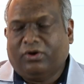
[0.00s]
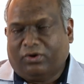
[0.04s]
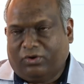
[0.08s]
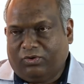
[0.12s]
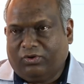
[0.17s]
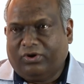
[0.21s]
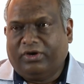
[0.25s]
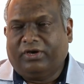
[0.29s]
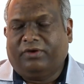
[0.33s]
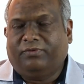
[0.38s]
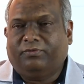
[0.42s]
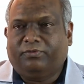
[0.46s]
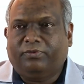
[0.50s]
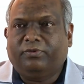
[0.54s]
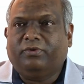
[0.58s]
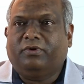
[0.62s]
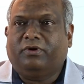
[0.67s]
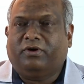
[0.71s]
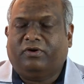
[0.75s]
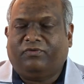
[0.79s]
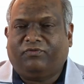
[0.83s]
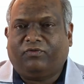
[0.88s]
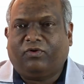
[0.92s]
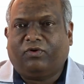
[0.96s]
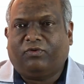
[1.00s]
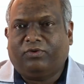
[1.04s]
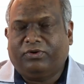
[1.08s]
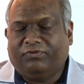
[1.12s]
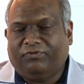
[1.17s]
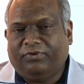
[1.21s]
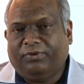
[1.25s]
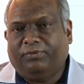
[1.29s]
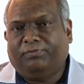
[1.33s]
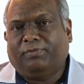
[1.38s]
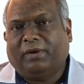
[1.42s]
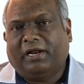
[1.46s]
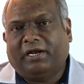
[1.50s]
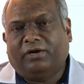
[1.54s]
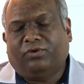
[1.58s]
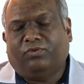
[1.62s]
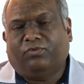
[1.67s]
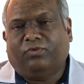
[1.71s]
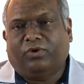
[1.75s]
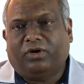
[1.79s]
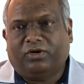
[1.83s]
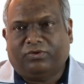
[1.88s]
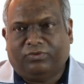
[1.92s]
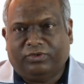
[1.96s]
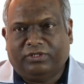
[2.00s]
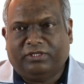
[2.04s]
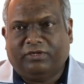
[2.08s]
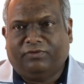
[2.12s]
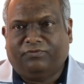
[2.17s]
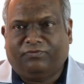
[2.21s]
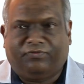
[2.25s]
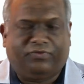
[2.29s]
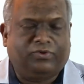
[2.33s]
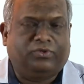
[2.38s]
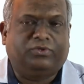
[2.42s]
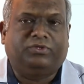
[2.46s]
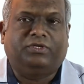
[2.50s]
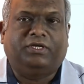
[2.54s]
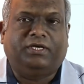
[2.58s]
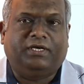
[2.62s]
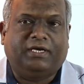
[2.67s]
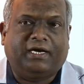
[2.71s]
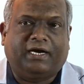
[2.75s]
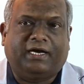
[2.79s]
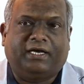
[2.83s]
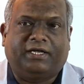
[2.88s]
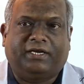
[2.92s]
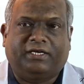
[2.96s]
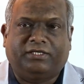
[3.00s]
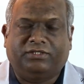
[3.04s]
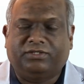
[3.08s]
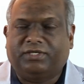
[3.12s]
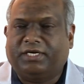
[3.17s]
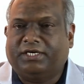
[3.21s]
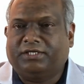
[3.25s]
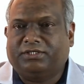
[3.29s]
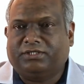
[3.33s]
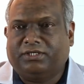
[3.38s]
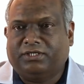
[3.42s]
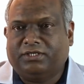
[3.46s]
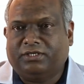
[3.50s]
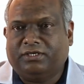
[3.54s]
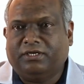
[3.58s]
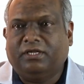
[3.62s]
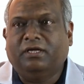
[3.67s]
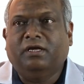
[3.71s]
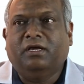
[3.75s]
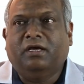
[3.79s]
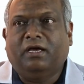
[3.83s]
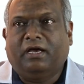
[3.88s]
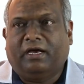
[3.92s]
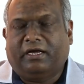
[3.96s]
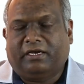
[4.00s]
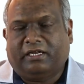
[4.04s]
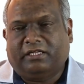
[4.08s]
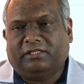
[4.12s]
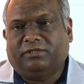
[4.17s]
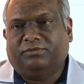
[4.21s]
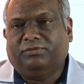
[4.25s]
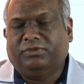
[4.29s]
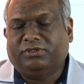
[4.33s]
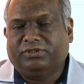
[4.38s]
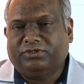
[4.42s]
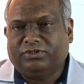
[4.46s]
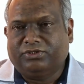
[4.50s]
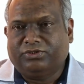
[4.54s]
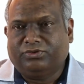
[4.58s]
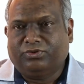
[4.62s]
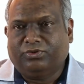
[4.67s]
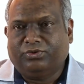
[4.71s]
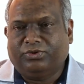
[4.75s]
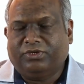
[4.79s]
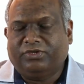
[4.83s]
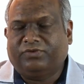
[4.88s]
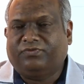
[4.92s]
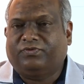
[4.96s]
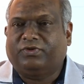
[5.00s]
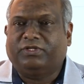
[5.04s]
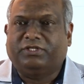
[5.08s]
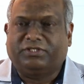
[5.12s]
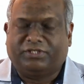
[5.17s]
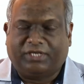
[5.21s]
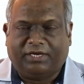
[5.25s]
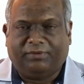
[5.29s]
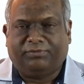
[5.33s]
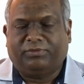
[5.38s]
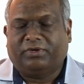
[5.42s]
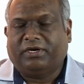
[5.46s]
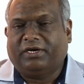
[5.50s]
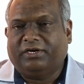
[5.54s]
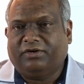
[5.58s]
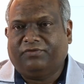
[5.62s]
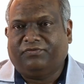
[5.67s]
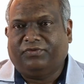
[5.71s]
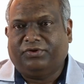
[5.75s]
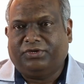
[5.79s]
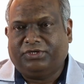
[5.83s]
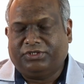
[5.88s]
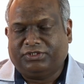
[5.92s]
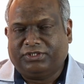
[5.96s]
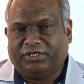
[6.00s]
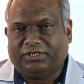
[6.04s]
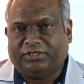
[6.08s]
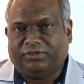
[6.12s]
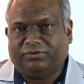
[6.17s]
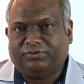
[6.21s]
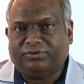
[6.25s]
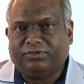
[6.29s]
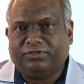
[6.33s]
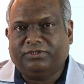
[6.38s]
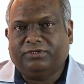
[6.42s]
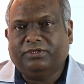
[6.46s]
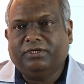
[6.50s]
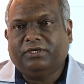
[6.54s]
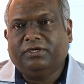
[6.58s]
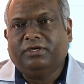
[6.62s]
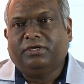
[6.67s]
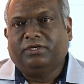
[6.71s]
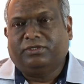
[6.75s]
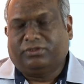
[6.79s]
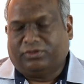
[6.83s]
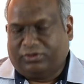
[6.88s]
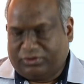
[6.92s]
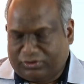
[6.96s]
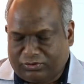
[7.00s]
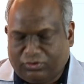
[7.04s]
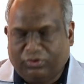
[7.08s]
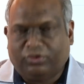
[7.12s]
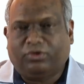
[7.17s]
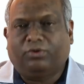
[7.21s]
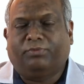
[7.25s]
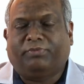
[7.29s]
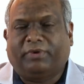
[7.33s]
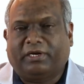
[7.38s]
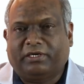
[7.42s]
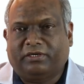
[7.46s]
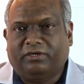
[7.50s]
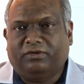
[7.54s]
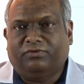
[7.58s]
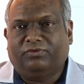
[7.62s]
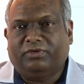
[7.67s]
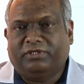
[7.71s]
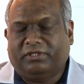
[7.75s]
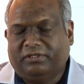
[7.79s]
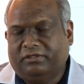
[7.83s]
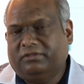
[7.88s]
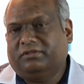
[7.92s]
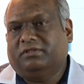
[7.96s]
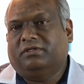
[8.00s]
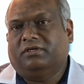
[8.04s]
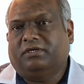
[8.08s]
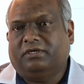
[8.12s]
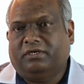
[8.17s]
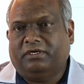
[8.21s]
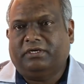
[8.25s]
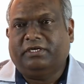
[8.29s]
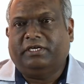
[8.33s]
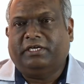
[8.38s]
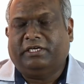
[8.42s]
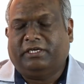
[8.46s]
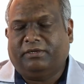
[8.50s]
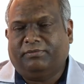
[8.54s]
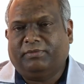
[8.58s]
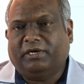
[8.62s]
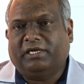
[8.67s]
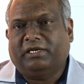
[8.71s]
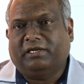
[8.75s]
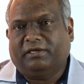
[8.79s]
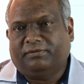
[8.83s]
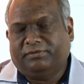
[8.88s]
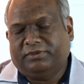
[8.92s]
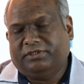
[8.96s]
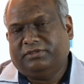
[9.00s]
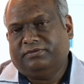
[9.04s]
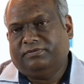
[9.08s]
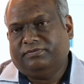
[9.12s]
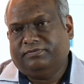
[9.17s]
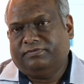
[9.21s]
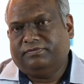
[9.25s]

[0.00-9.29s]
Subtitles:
Going forward, we plan to work with them for the higher education and other business units for the same kind of initiatives. So it's good to partner with ET Marlabs.